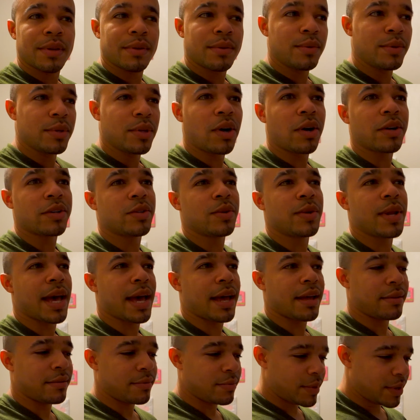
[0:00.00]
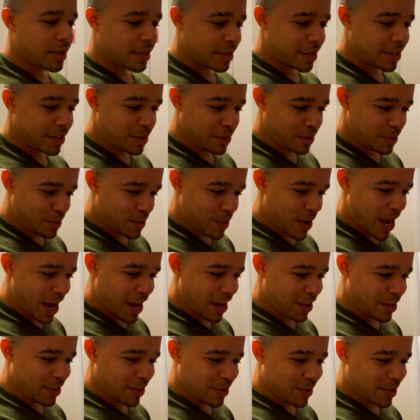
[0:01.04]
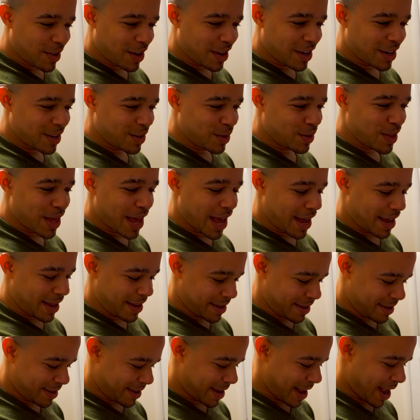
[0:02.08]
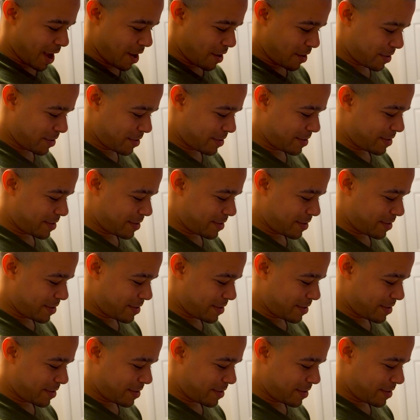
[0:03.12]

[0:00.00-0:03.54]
Who taught you that? You know, why are you starting to do that now?